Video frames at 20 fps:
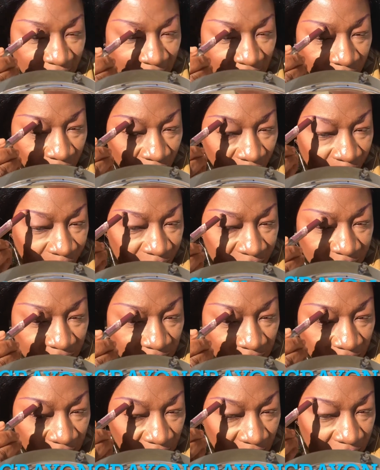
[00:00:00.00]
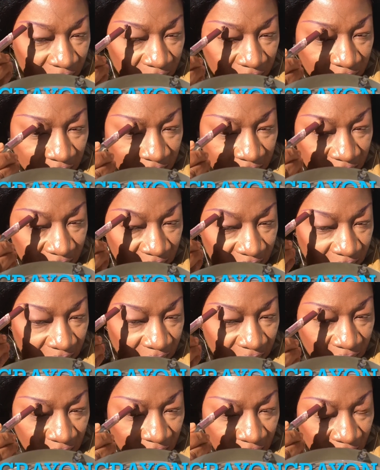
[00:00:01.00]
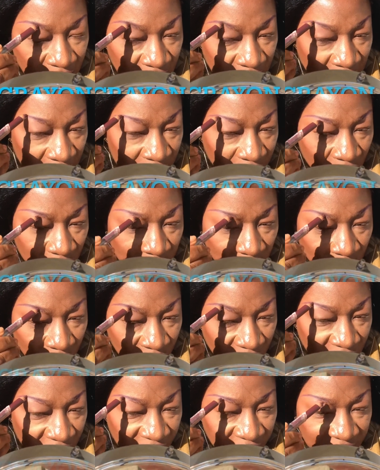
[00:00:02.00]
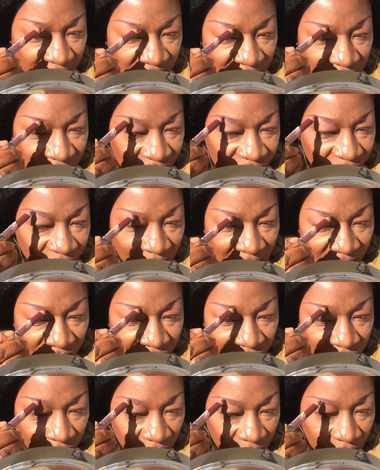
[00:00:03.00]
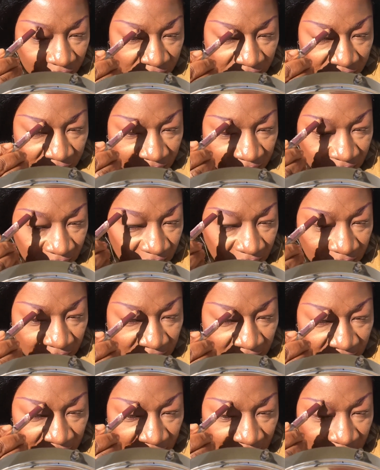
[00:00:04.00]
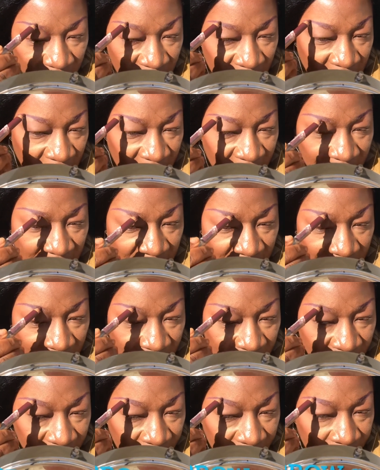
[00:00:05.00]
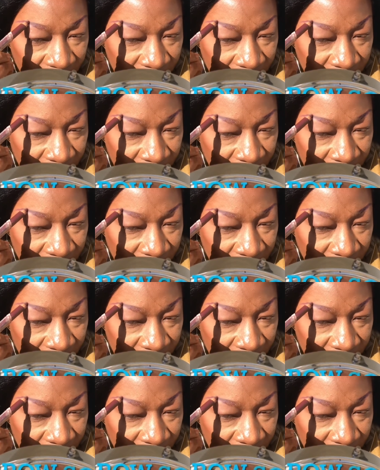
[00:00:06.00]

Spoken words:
I don't put a lot. I just want to give you the traction that the